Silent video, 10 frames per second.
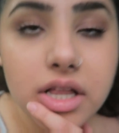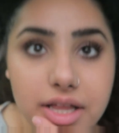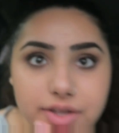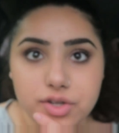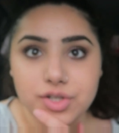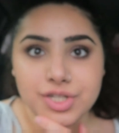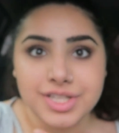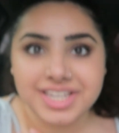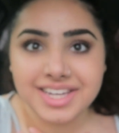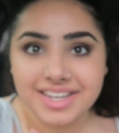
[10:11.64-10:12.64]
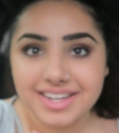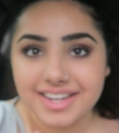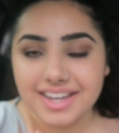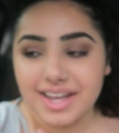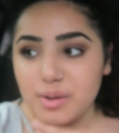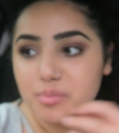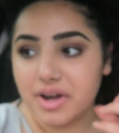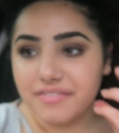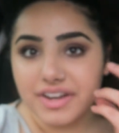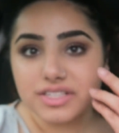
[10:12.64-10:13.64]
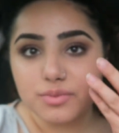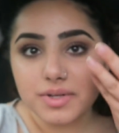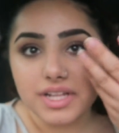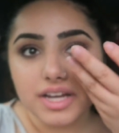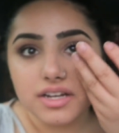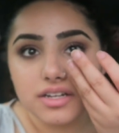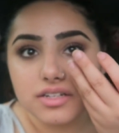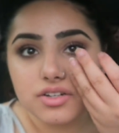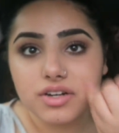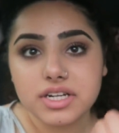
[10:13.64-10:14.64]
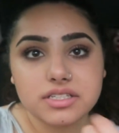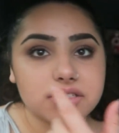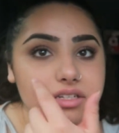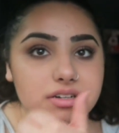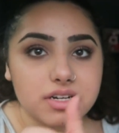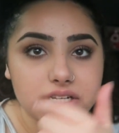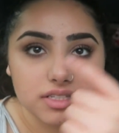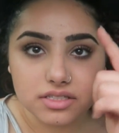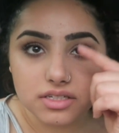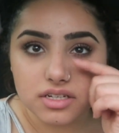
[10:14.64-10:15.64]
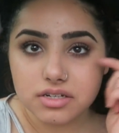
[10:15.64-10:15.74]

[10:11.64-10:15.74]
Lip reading: Like, usually my face will be like crease, crease,